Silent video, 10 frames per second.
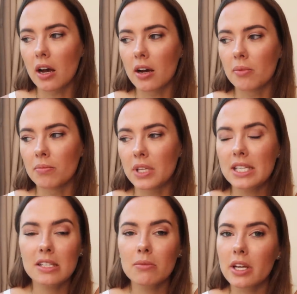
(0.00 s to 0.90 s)
Um,
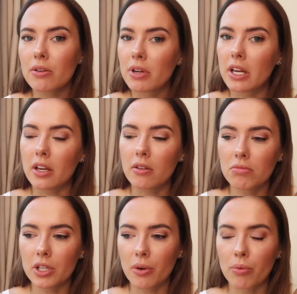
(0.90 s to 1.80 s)
they seem like really,
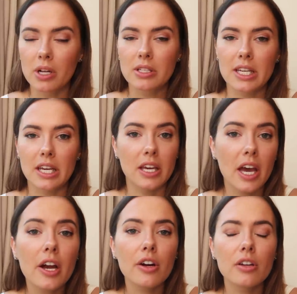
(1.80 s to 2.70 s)
you know, well taken
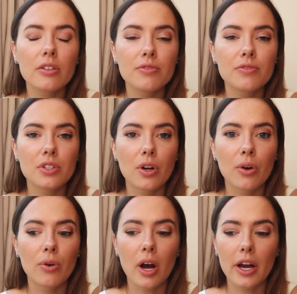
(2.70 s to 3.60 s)
care of, so
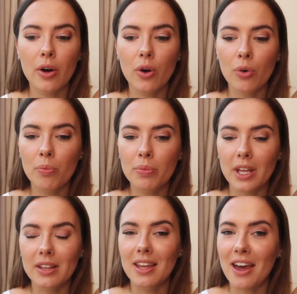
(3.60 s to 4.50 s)
I hope
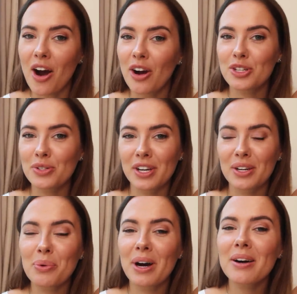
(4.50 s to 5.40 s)
that they are
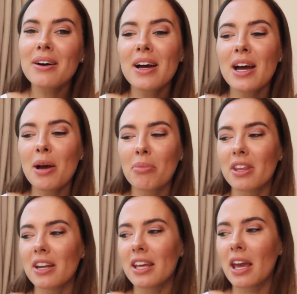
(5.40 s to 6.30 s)
treated well. But
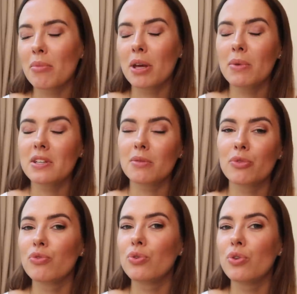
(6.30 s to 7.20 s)
then again, maybe some
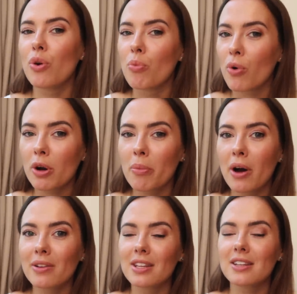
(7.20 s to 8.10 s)
of you know more
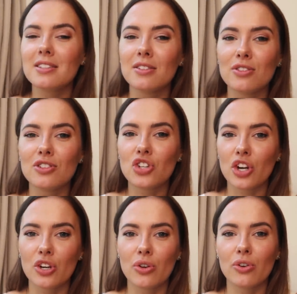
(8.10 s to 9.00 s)
about this and you can
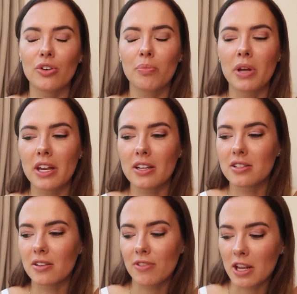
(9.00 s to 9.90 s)
share, you know, your
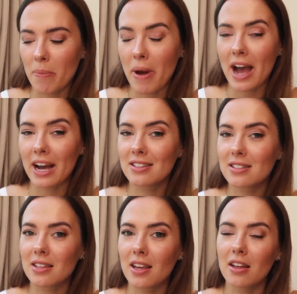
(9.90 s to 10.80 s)
opinions and feedbacks
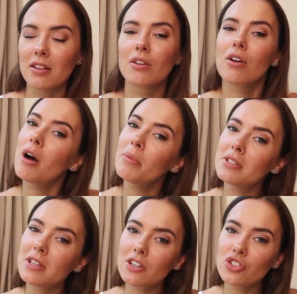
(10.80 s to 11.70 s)
in the
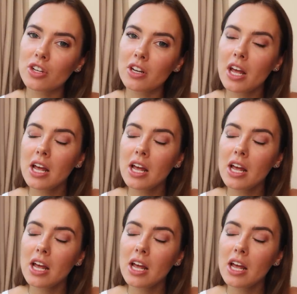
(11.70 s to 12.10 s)
comment section.